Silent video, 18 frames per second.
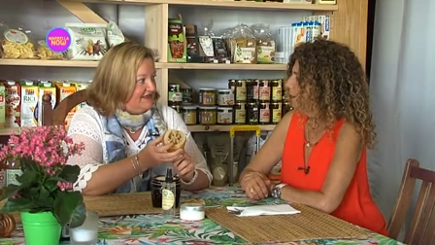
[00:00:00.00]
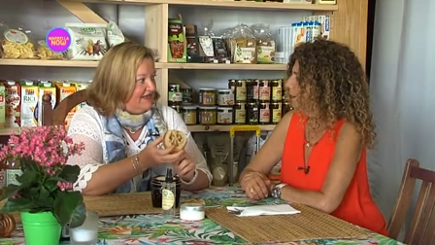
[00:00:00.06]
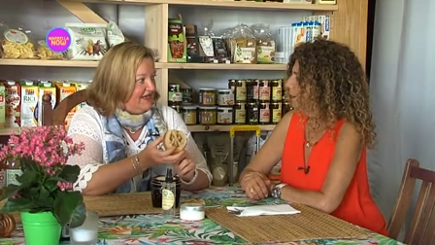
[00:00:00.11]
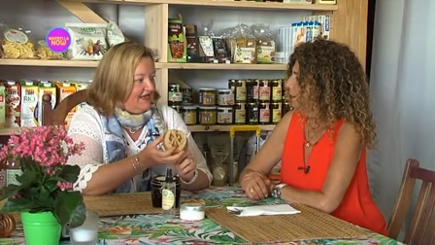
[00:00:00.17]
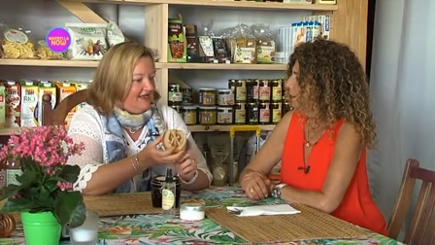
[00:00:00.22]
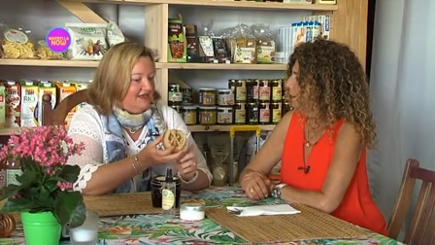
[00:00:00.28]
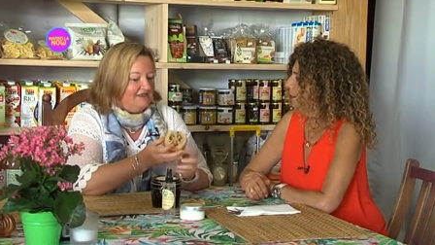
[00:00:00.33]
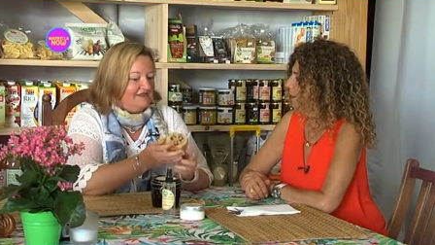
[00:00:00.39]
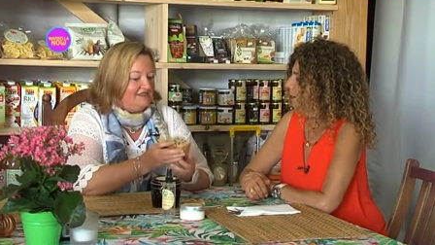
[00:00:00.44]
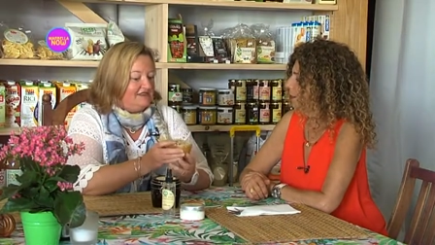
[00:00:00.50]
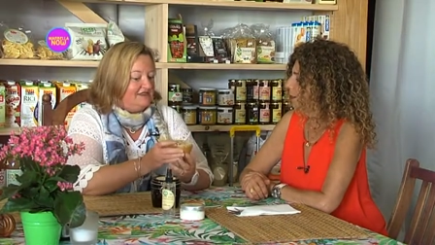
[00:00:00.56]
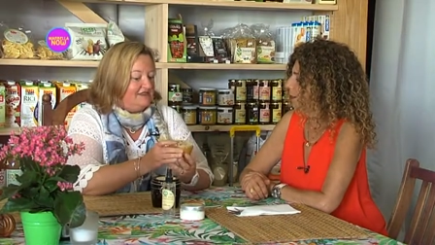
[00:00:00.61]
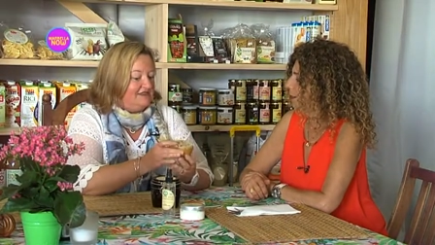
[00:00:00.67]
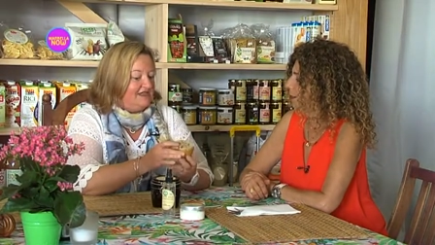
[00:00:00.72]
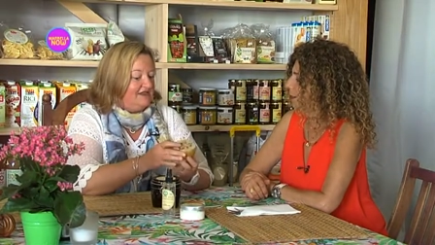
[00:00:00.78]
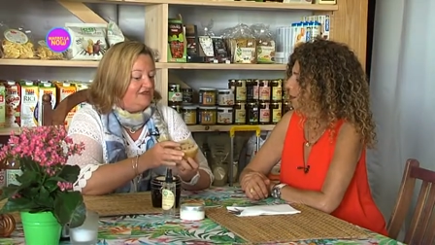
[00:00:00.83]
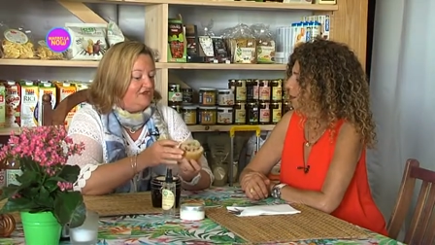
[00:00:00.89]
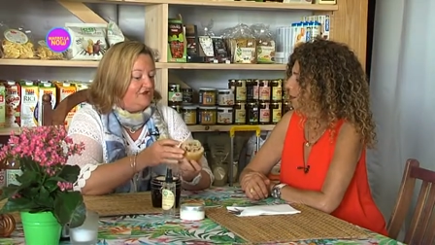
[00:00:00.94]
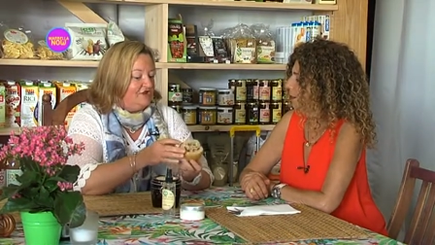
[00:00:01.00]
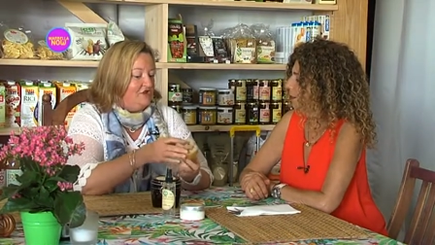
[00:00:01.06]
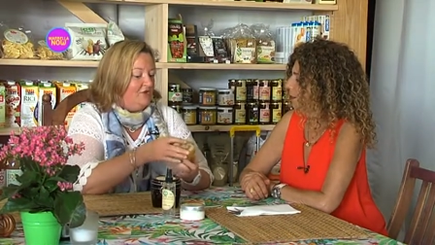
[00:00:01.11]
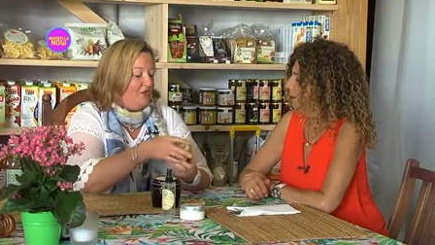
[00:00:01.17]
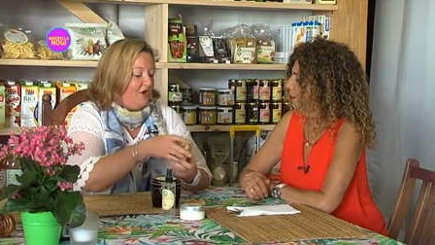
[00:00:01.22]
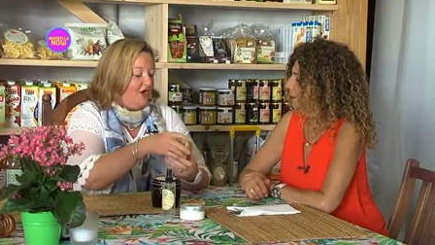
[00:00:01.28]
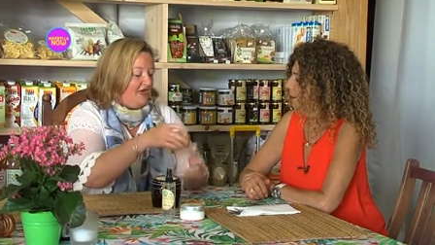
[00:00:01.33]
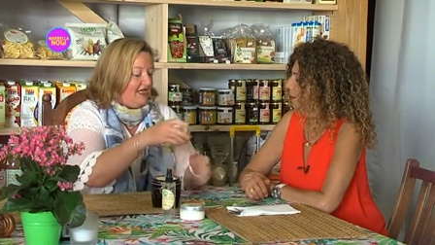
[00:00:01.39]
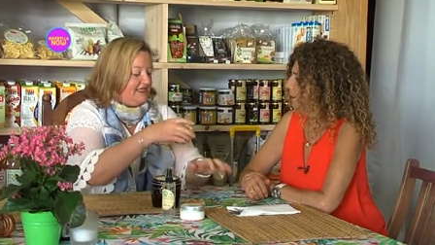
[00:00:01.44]
And so you
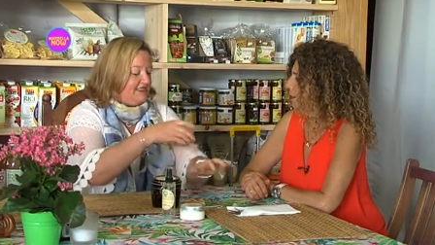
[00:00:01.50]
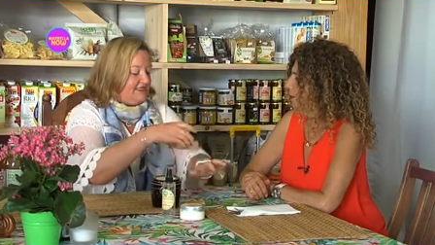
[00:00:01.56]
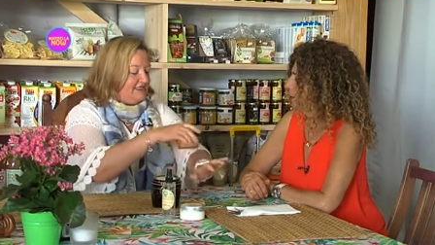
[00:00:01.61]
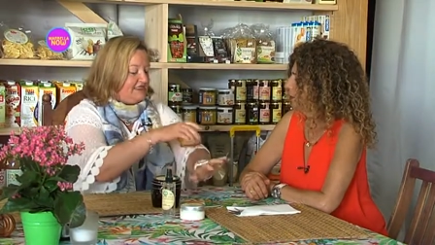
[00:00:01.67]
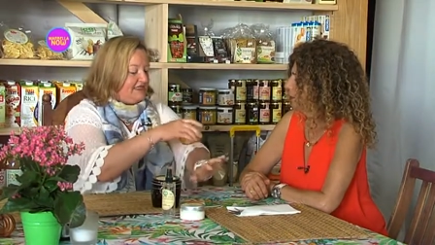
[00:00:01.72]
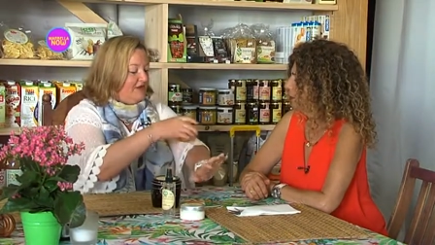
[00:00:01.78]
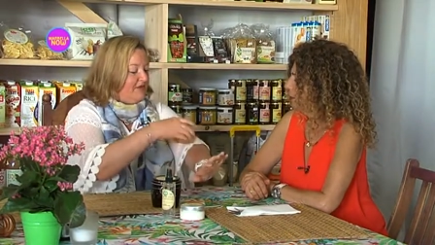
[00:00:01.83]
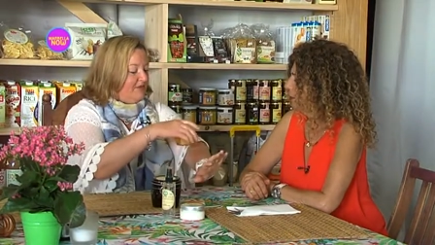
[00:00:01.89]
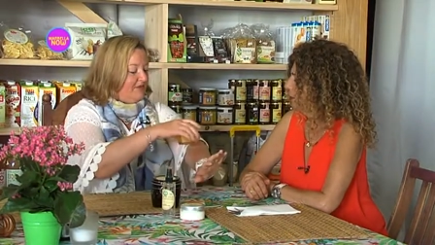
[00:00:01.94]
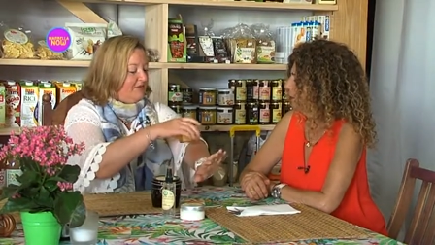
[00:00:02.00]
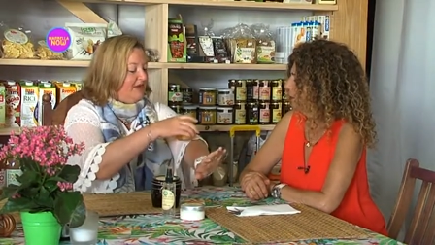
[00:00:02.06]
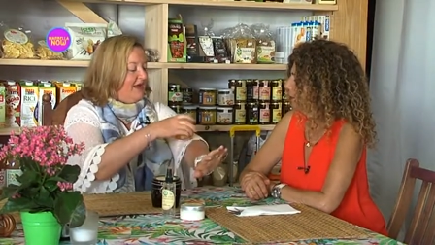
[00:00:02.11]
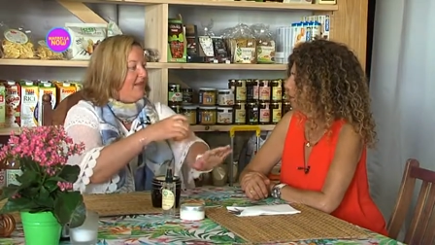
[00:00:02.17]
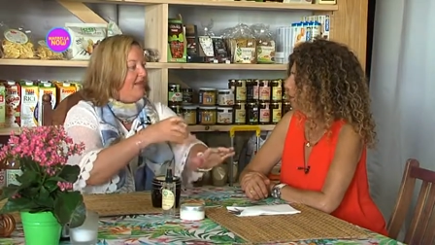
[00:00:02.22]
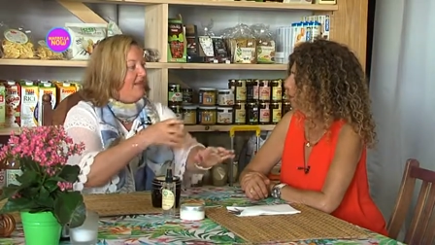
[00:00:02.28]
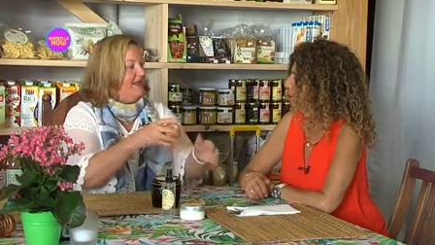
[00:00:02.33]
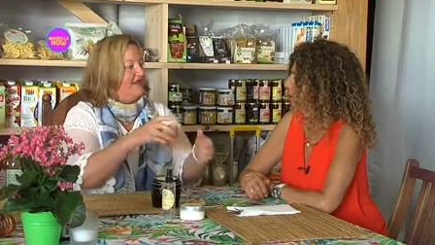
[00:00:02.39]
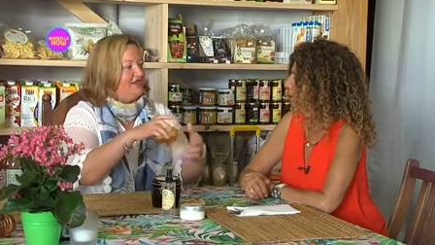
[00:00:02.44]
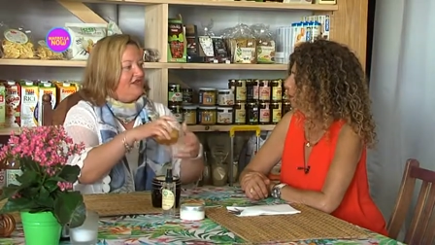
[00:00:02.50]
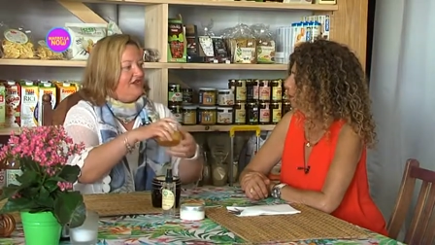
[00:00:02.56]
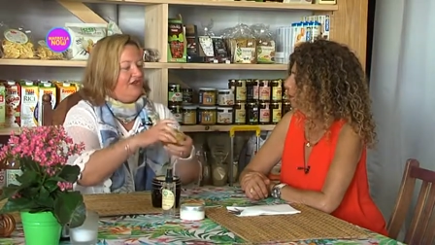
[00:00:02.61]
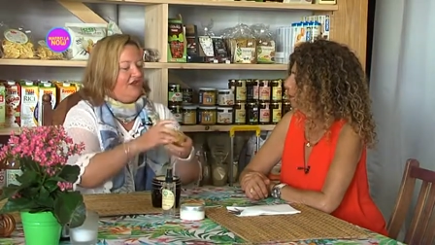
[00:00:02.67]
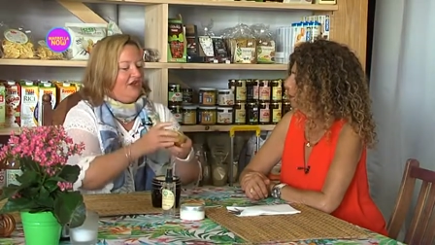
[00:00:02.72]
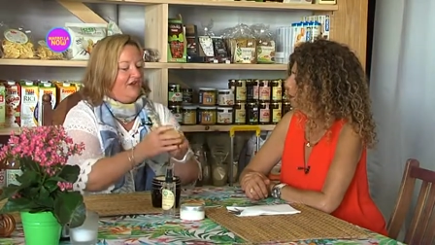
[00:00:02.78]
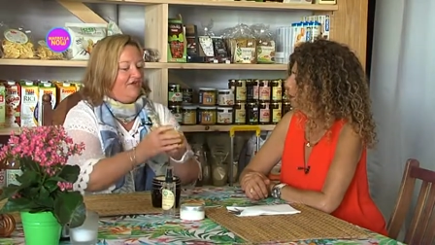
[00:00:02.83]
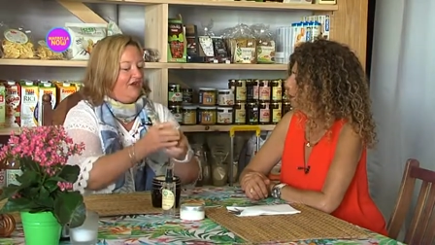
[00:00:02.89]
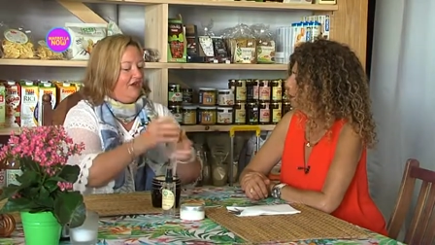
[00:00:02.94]
work it as a soap and then
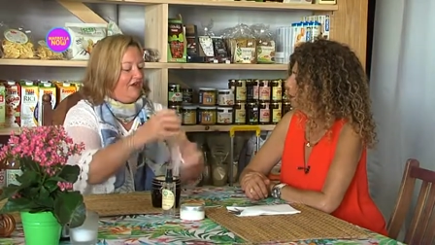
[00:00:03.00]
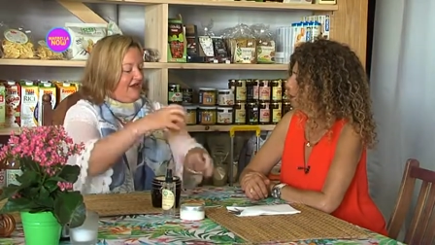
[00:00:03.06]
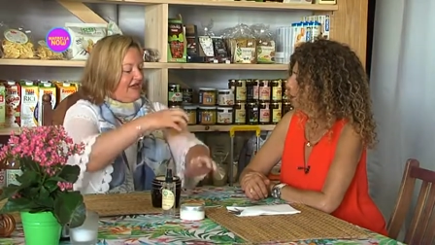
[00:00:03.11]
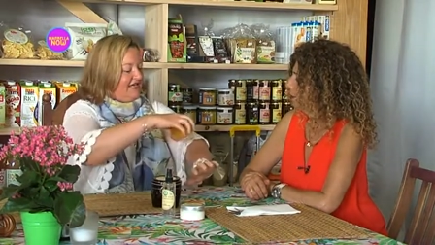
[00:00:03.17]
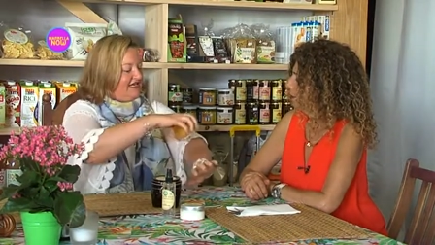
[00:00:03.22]
turn over and